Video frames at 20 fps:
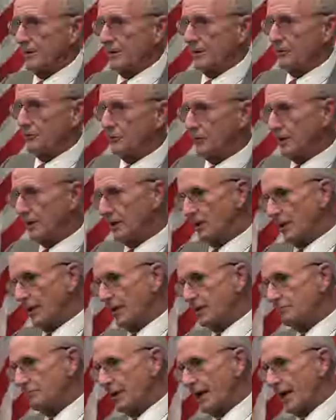And we
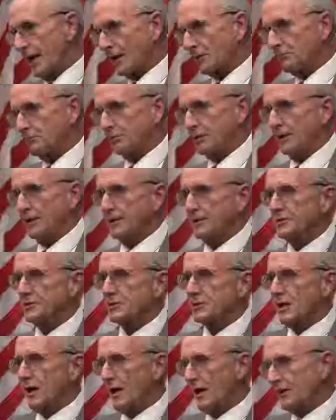laid back, played
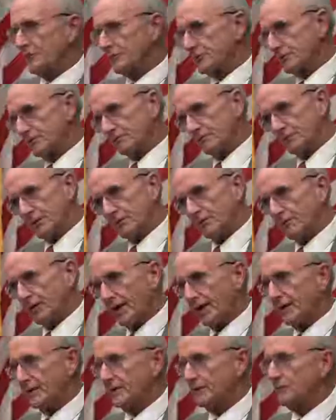soft,
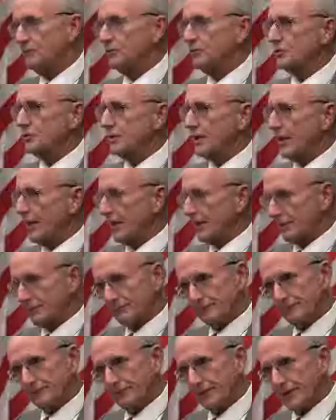invited them to
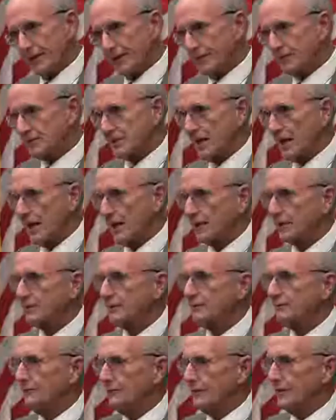attack. They
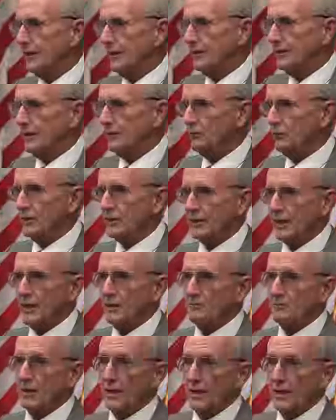attacked, and then we
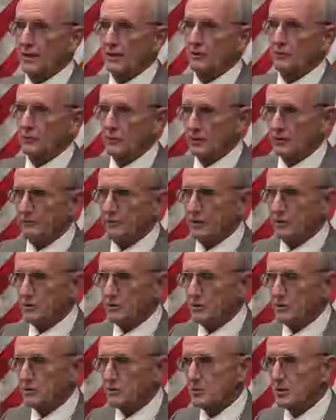came back with
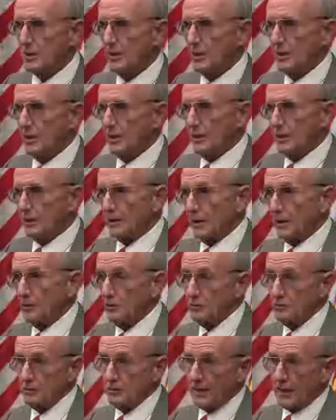vengeance. Now,
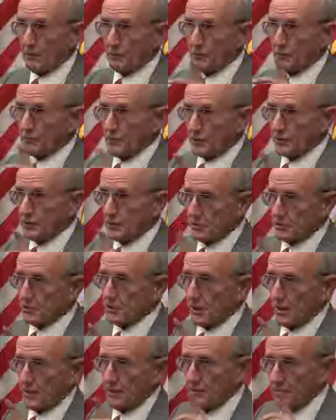you do that with Russia and
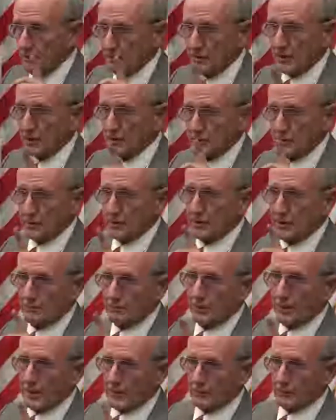China, and you're not going to
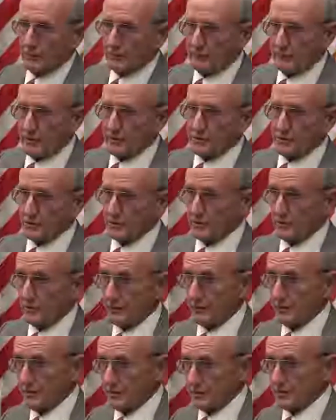come back with a vengeance
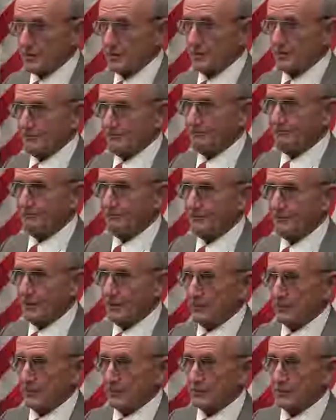very easy,
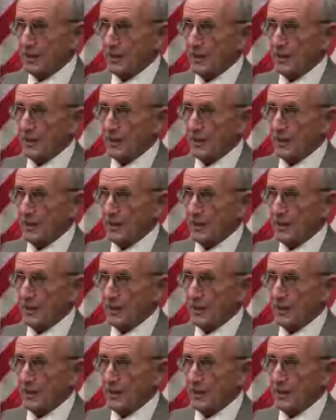because